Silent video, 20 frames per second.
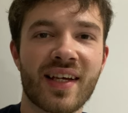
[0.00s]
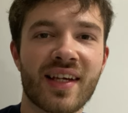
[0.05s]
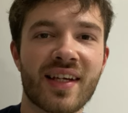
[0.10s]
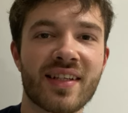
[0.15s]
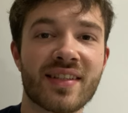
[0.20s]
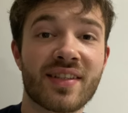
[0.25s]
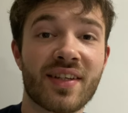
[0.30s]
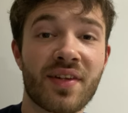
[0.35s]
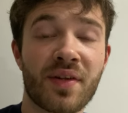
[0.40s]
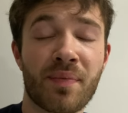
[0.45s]

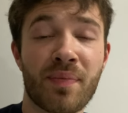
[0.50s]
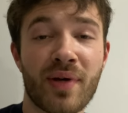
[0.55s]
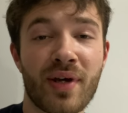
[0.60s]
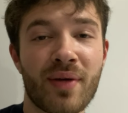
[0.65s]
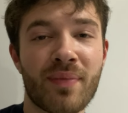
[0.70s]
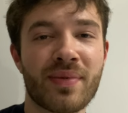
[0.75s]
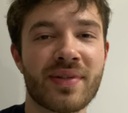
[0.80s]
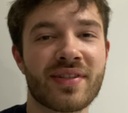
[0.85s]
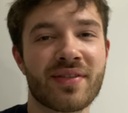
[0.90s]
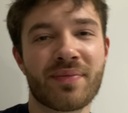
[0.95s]
So the
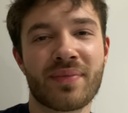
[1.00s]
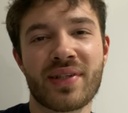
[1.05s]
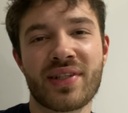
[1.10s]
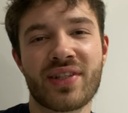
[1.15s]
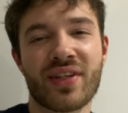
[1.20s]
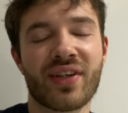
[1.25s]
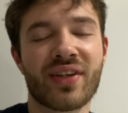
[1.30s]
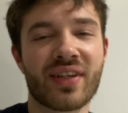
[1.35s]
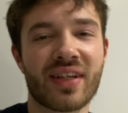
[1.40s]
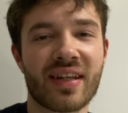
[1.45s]
purpose of me
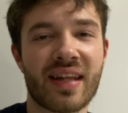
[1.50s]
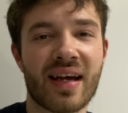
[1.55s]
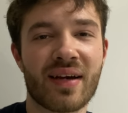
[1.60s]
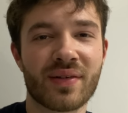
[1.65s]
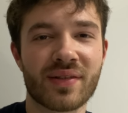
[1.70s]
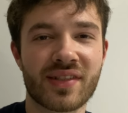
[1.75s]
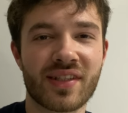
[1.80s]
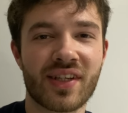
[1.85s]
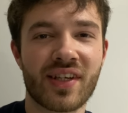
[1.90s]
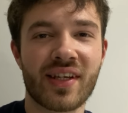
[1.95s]
showing you that
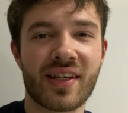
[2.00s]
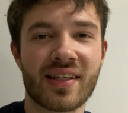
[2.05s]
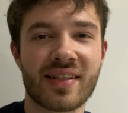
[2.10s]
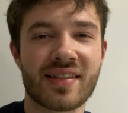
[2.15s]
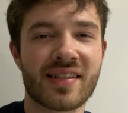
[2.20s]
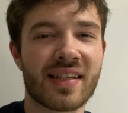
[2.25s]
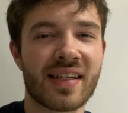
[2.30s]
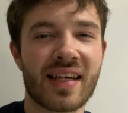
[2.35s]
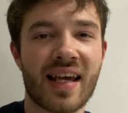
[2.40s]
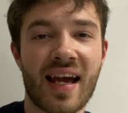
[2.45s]
was so you can
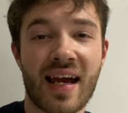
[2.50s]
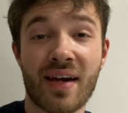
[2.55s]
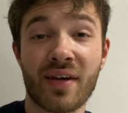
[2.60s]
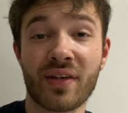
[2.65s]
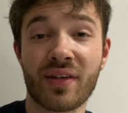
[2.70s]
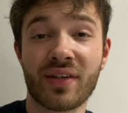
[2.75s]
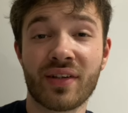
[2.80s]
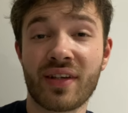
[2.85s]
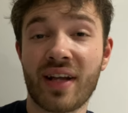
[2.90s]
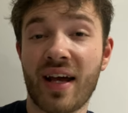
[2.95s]
see how
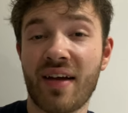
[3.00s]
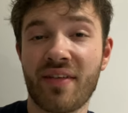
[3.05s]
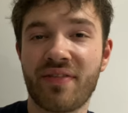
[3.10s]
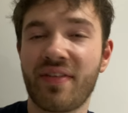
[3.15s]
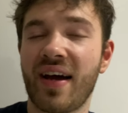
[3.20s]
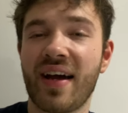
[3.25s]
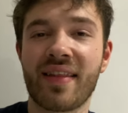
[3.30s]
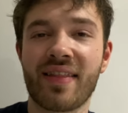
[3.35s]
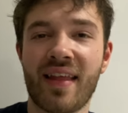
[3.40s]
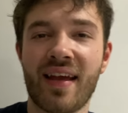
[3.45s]
good I
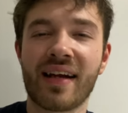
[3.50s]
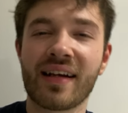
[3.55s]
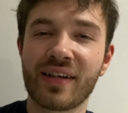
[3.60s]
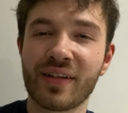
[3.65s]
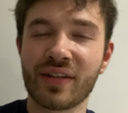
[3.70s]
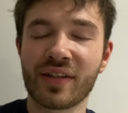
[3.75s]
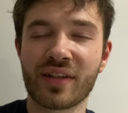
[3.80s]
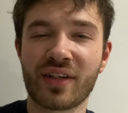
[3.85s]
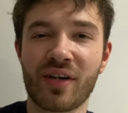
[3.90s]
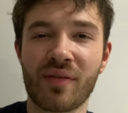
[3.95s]
find that
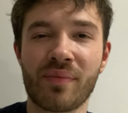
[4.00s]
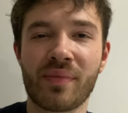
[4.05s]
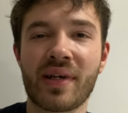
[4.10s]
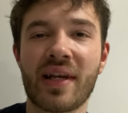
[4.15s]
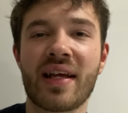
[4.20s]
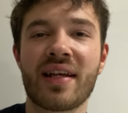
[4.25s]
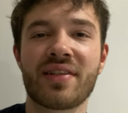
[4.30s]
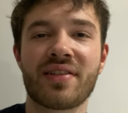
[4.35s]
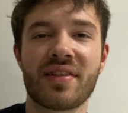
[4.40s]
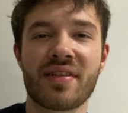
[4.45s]
color
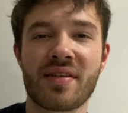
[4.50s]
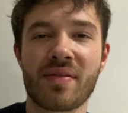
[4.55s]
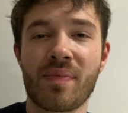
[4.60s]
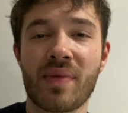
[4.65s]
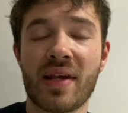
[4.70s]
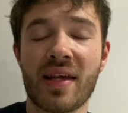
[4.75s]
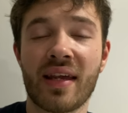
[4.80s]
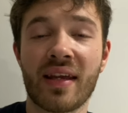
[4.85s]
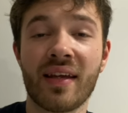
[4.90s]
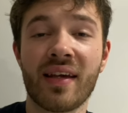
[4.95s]
combination to
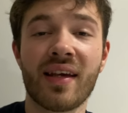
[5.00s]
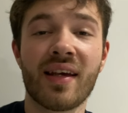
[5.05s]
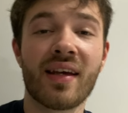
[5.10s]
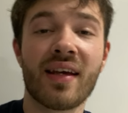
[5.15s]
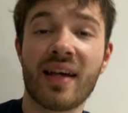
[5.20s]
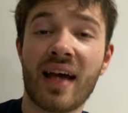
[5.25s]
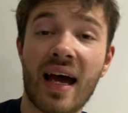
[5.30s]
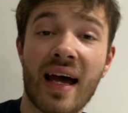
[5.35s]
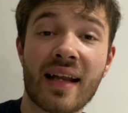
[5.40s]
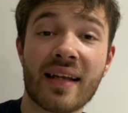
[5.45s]
be,
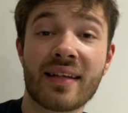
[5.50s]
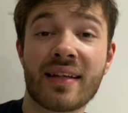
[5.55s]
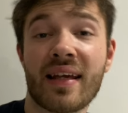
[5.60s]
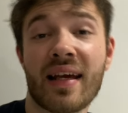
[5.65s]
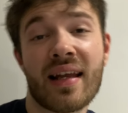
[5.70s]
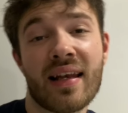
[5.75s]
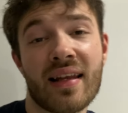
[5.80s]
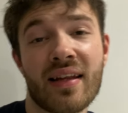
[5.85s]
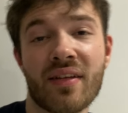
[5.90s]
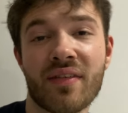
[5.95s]
and
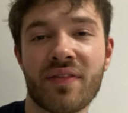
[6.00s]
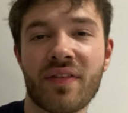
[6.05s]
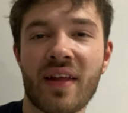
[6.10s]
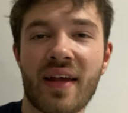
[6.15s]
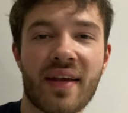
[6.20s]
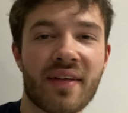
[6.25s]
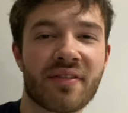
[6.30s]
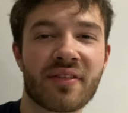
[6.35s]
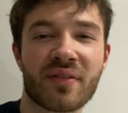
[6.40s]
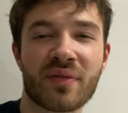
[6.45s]
get a little
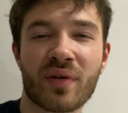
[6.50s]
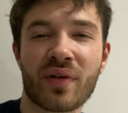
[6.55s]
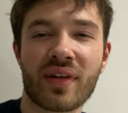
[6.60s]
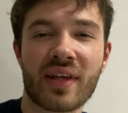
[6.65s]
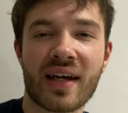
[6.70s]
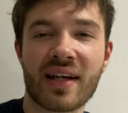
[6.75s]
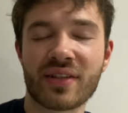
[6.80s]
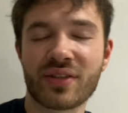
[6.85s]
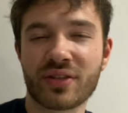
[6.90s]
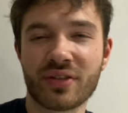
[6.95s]
flavor of what the
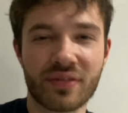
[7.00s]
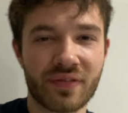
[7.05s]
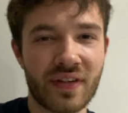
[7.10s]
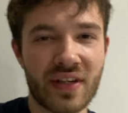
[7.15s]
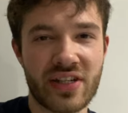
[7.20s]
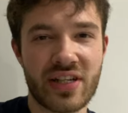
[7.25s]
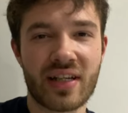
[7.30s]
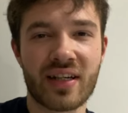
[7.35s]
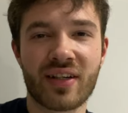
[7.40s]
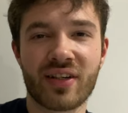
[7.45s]
actual
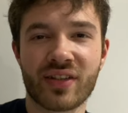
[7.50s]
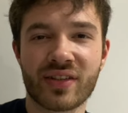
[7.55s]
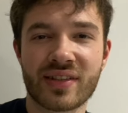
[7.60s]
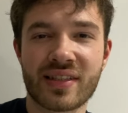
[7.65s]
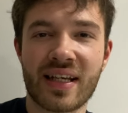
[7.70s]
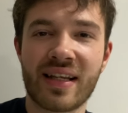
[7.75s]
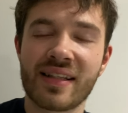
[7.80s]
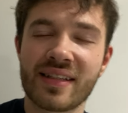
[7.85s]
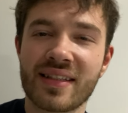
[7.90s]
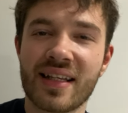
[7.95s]
fishing
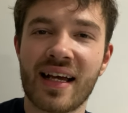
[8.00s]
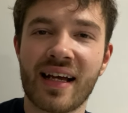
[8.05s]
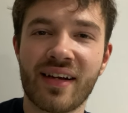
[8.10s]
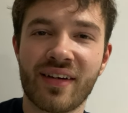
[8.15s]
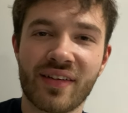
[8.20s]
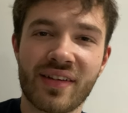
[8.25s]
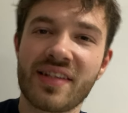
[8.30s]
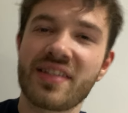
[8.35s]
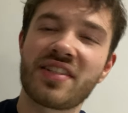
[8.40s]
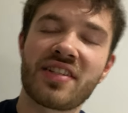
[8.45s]
content's like
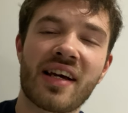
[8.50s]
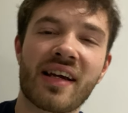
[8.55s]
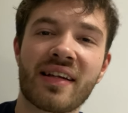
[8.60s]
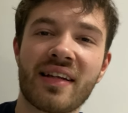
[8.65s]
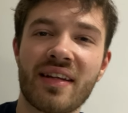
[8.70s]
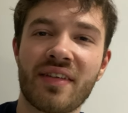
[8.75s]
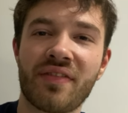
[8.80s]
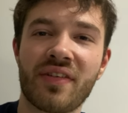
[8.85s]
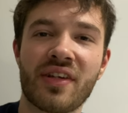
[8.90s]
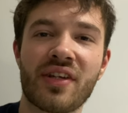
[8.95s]
on this
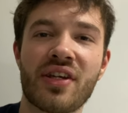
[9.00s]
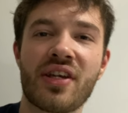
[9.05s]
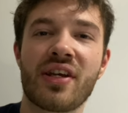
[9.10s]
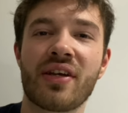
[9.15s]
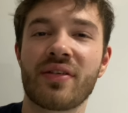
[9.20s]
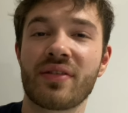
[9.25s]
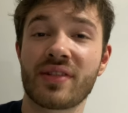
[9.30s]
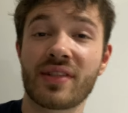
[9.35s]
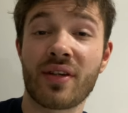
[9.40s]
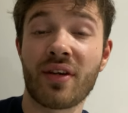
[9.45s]
channel if you're
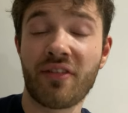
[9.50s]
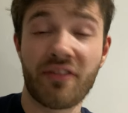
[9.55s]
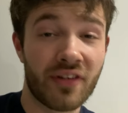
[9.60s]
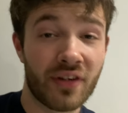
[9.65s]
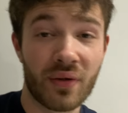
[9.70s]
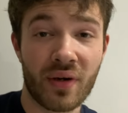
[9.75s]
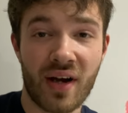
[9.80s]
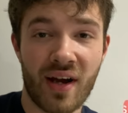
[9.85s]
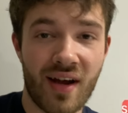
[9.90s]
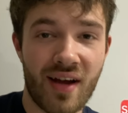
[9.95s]
new. So if
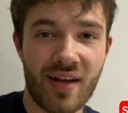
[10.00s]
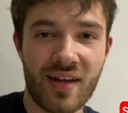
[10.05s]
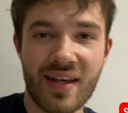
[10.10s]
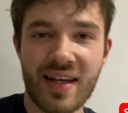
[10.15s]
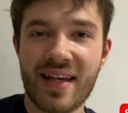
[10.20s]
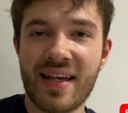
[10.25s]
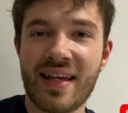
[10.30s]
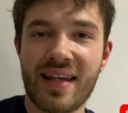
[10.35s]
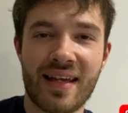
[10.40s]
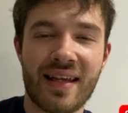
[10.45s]
you are,
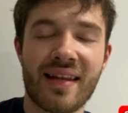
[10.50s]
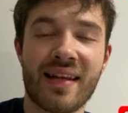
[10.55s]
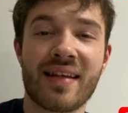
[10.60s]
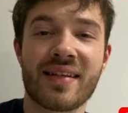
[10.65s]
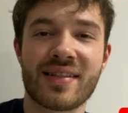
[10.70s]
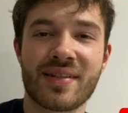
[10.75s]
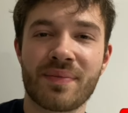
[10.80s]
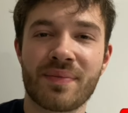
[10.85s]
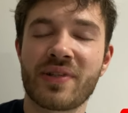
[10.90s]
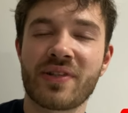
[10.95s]
hit
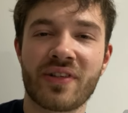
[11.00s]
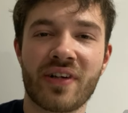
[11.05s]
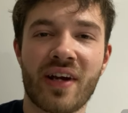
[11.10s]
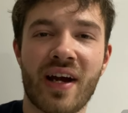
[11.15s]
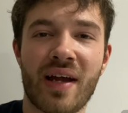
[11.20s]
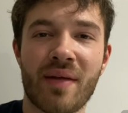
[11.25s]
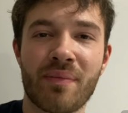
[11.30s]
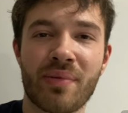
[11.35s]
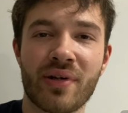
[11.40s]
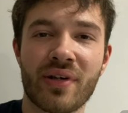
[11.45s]
that
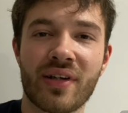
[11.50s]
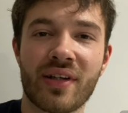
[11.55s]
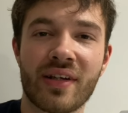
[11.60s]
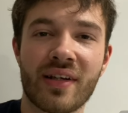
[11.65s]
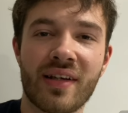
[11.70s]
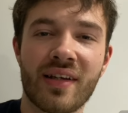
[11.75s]
subscribe button